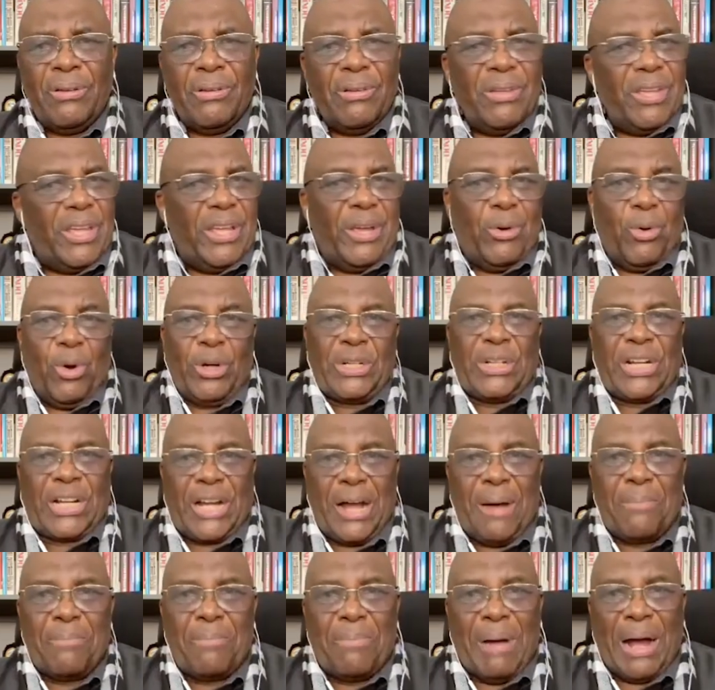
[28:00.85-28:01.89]
He won't
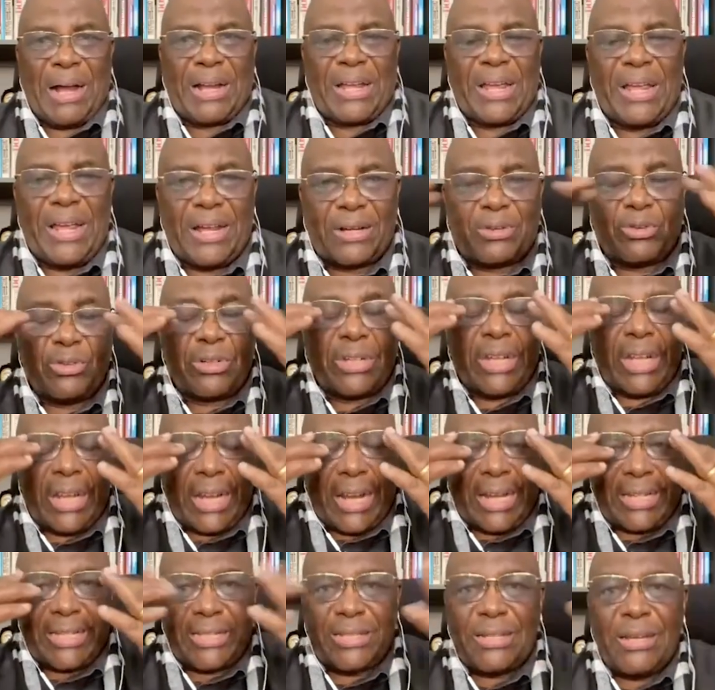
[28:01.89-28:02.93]
come back here to tell
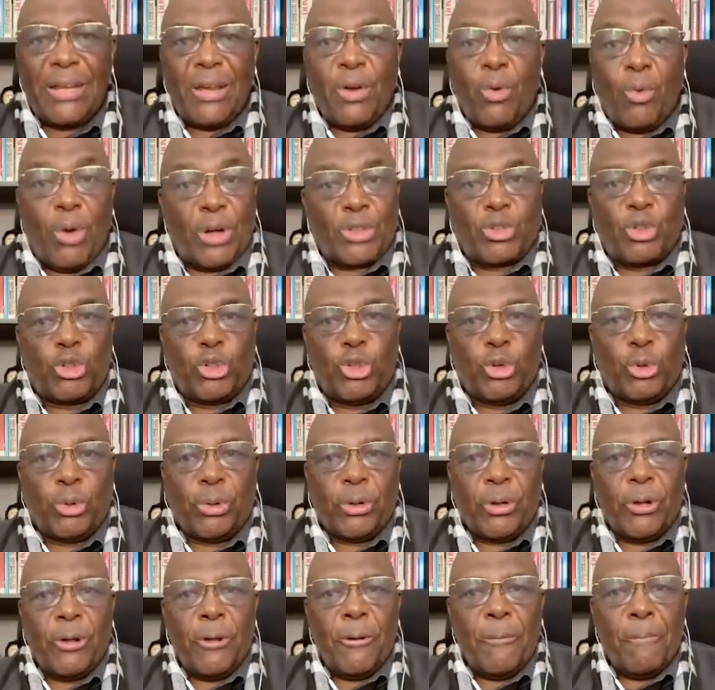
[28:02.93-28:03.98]
us what to
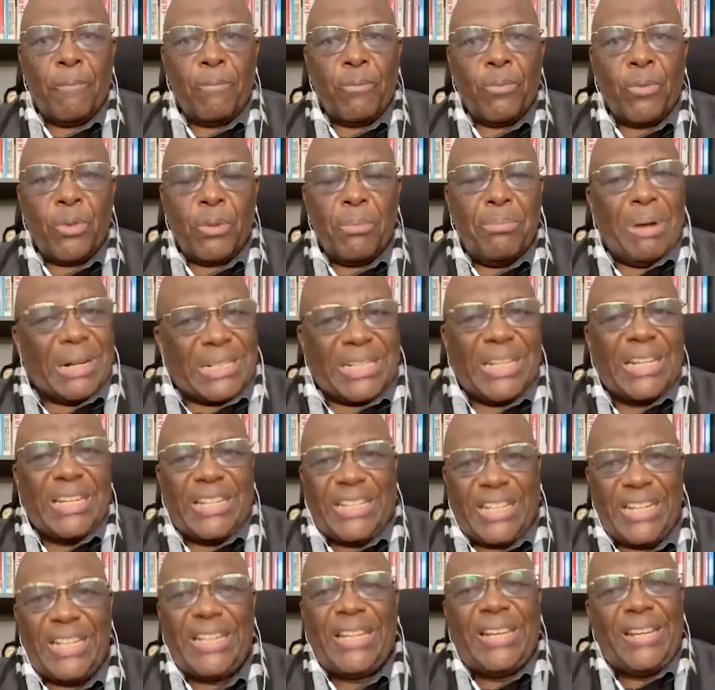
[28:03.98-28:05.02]
do. But he
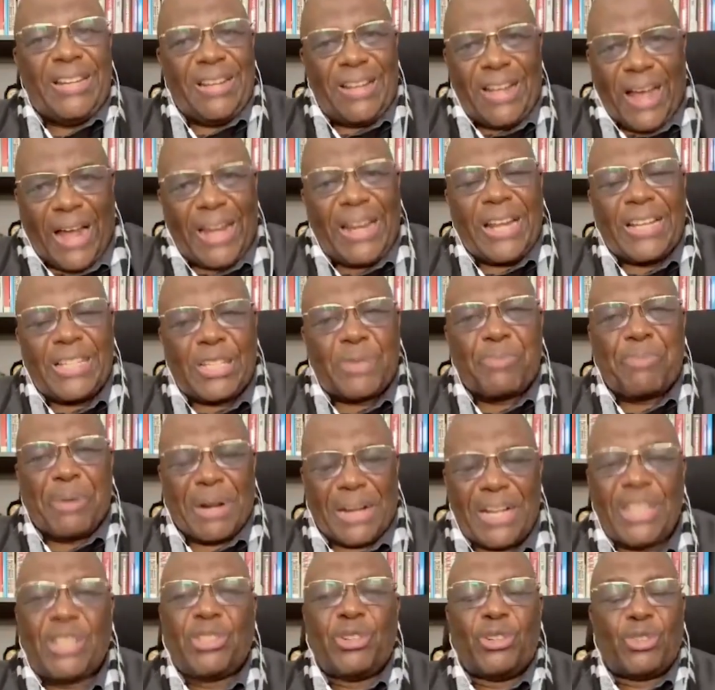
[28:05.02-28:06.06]
did an
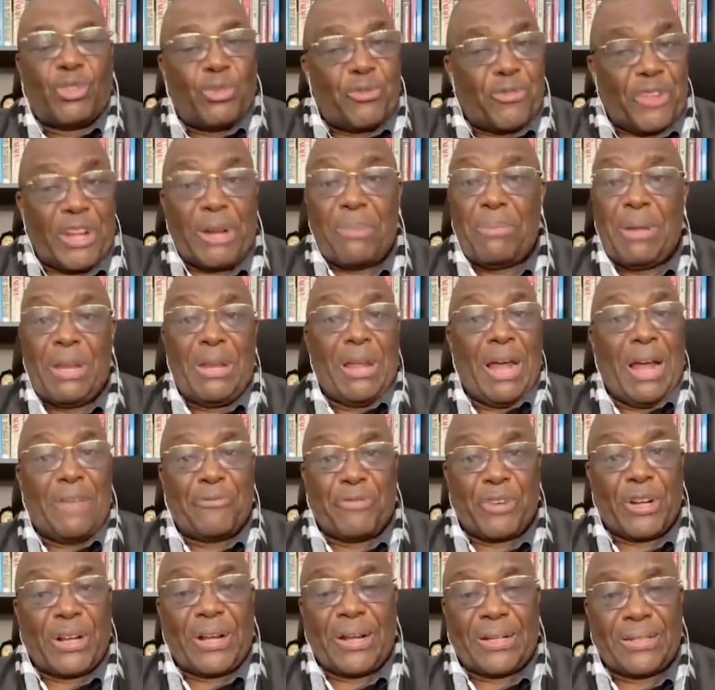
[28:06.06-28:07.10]
inspiration to very many
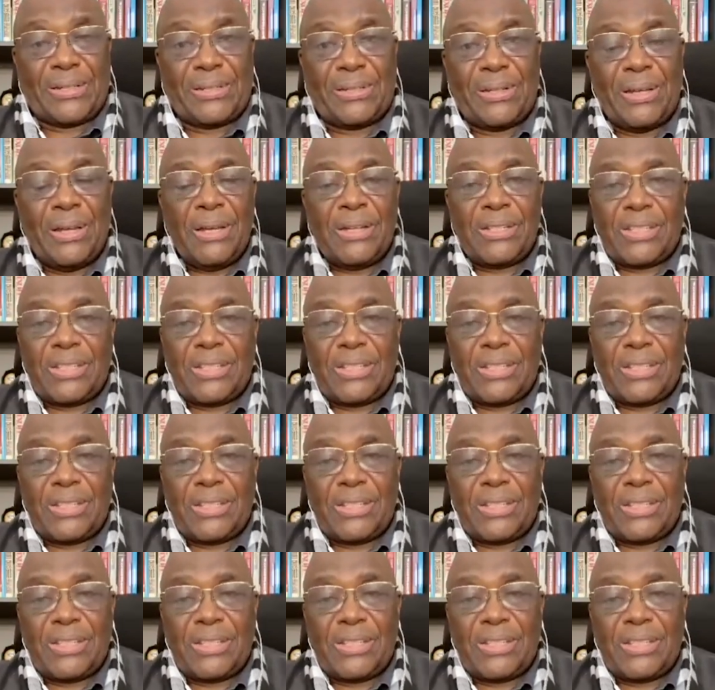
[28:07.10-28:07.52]
Africans.